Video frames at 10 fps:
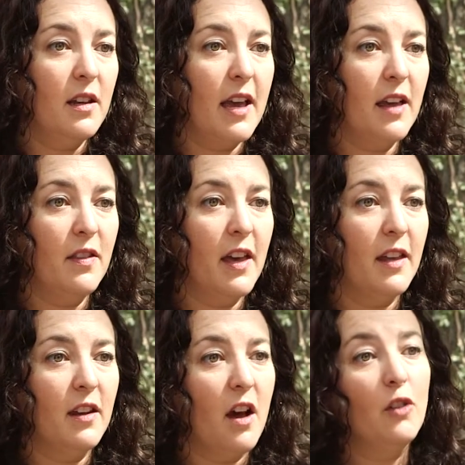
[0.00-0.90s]
and
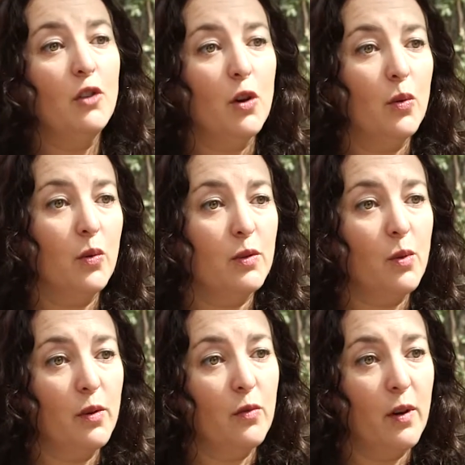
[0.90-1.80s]
then I'll know
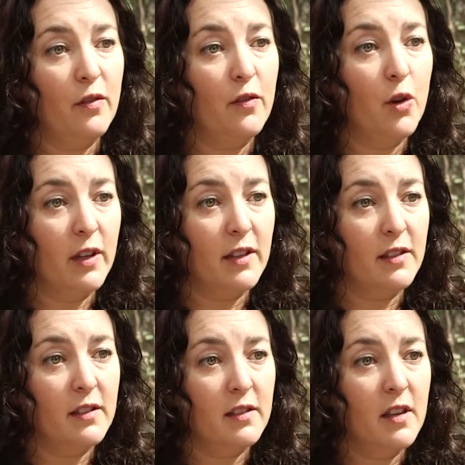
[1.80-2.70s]
sort of where to
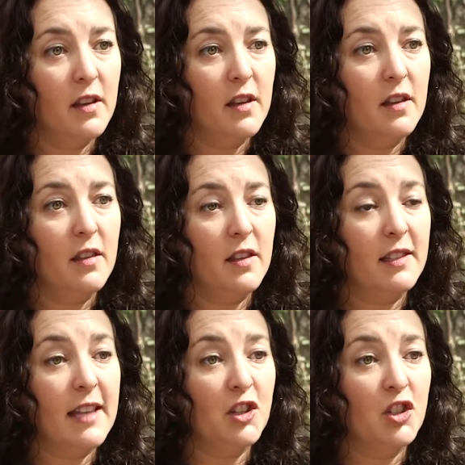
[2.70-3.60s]
focus the
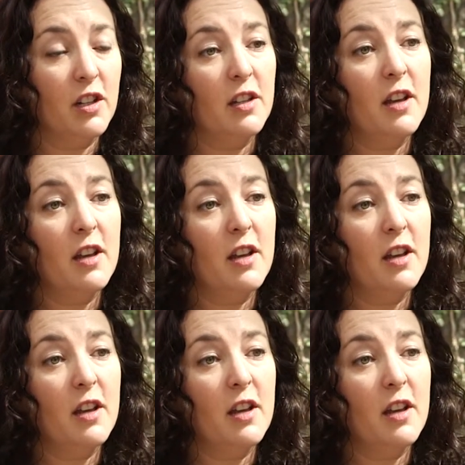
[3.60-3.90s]
session.